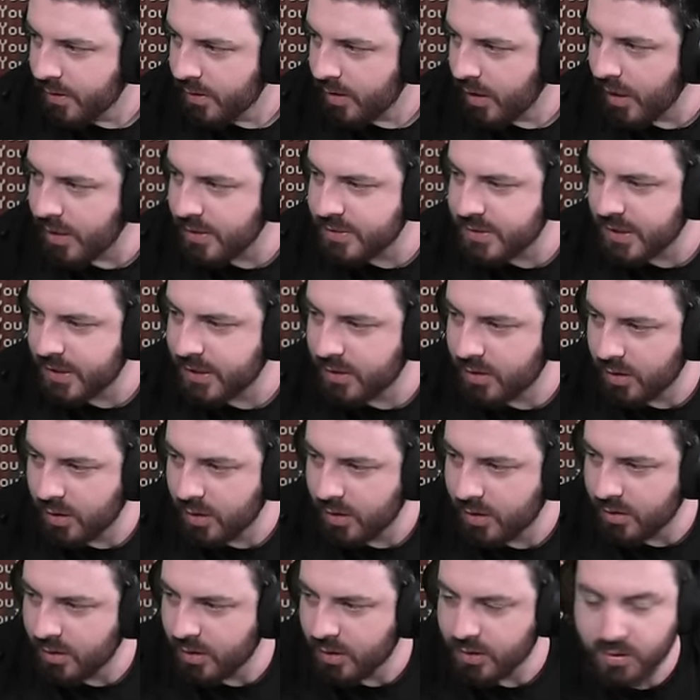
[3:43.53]
I take, uh,
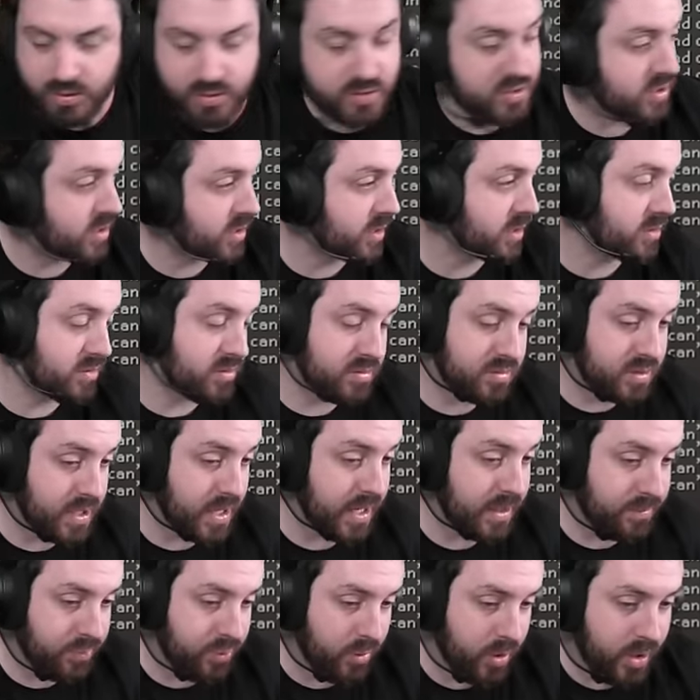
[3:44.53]
I honestly
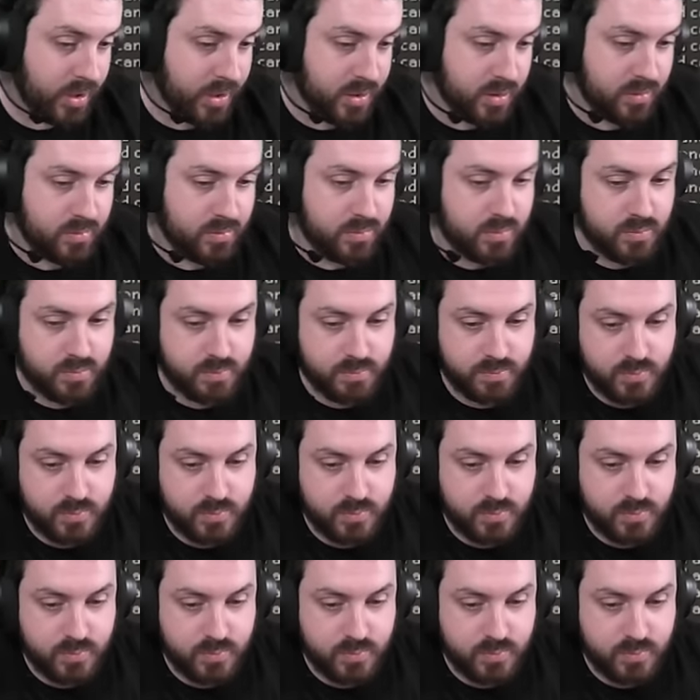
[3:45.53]
take pride in